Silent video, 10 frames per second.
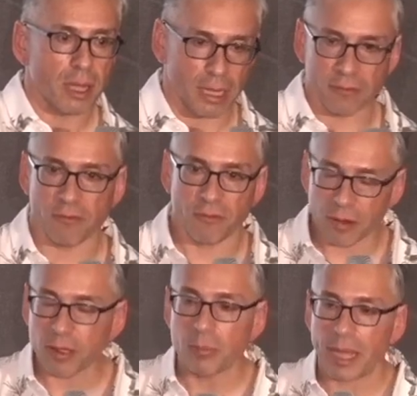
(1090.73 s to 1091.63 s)
and
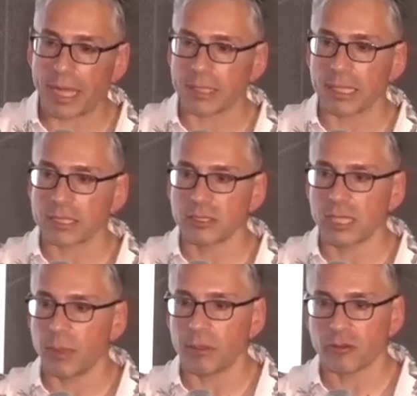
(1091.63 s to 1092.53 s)
very bad at actually
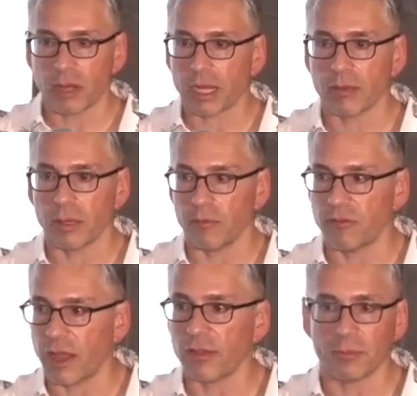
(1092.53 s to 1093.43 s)
keeping track of them
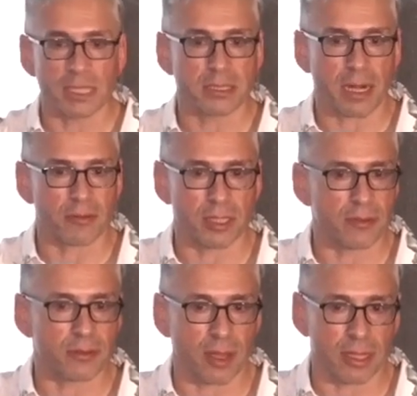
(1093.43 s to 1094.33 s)
five minutes after
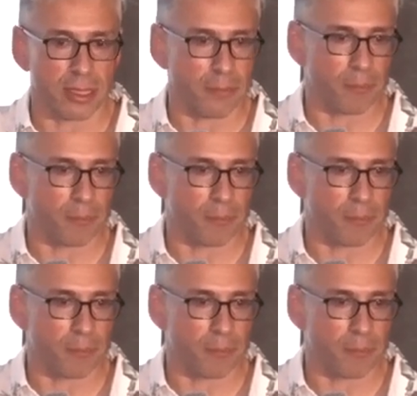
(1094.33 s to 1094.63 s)
they've signed them.